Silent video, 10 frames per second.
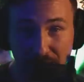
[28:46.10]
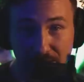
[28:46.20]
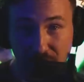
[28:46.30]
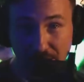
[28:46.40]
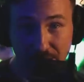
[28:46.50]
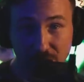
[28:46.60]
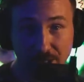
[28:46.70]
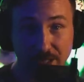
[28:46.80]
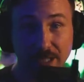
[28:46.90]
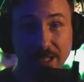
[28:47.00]

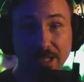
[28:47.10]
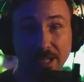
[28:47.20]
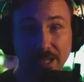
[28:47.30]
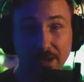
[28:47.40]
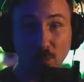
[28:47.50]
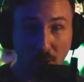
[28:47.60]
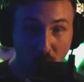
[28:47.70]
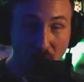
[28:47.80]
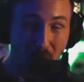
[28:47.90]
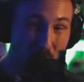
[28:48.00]
ejection,
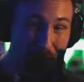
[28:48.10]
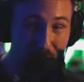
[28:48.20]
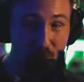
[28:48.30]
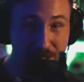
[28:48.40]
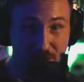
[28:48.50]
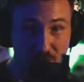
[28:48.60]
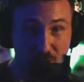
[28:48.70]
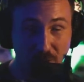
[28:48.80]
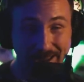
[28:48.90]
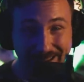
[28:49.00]
well, when we
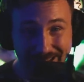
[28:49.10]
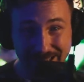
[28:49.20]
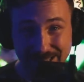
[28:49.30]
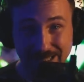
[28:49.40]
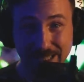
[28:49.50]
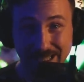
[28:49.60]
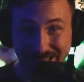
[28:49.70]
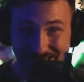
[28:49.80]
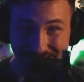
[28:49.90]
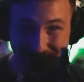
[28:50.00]
do, and it
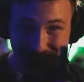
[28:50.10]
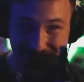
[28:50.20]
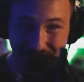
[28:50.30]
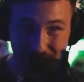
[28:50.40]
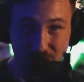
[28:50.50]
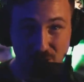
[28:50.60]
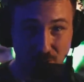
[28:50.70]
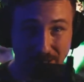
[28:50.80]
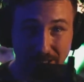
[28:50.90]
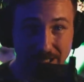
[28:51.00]
hit, hits us
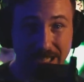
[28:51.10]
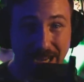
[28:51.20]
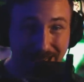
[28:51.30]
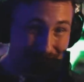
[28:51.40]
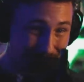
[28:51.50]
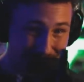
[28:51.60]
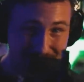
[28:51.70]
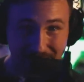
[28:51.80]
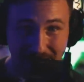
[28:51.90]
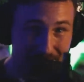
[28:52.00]
directly, and it's
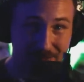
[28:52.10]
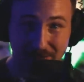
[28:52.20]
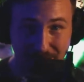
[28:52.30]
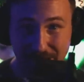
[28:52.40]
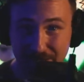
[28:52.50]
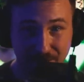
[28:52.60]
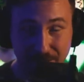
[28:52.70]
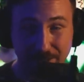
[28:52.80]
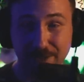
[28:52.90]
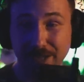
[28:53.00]
an X-class
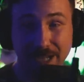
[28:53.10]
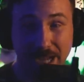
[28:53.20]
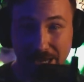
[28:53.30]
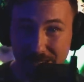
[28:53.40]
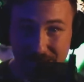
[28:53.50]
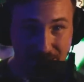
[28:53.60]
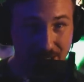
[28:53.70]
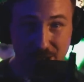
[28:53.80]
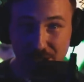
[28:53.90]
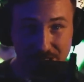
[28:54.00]
flare, and it's
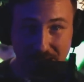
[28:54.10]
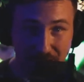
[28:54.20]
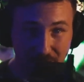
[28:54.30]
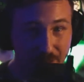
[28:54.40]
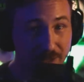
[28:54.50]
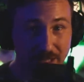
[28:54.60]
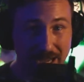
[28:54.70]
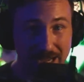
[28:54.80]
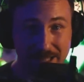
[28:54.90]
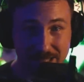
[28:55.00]
it's just everything
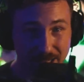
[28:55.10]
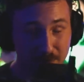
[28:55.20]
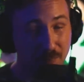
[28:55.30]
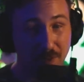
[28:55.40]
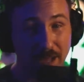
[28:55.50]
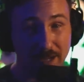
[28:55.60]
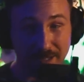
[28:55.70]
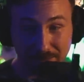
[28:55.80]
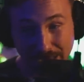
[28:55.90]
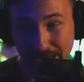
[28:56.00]
adds up,
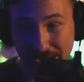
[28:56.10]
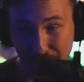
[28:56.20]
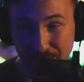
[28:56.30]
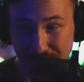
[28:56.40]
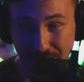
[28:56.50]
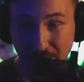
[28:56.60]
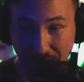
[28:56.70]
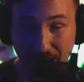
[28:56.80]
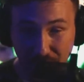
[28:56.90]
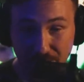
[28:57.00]
and that happens uh,
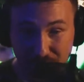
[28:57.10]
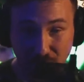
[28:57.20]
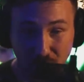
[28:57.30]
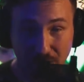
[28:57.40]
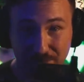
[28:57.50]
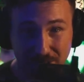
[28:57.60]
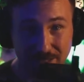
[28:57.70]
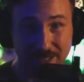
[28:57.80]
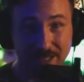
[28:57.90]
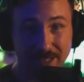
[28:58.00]
every so
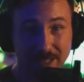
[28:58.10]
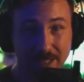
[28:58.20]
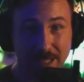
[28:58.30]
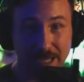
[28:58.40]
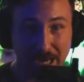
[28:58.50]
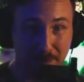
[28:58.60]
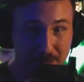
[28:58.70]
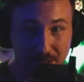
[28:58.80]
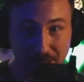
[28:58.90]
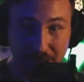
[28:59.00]
often. It
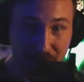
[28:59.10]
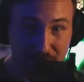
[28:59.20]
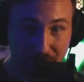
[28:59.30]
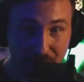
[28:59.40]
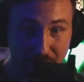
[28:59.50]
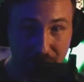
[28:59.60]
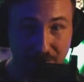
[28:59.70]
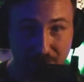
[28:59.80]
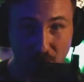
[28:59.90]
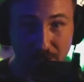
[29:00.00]
happens on average every
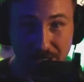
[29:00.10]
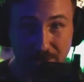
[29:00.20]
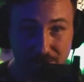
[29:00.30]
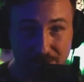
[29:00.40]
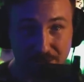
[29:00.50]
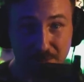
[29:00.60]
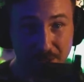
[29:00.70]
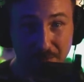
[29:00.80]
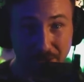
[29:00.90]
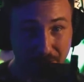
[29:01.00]
140 years. It's been
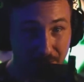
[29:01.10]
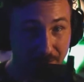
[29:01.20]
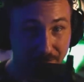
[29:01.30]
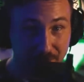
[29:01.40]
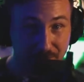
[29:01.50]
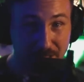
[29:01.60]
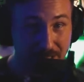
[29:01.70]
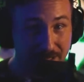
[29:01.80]
about 150.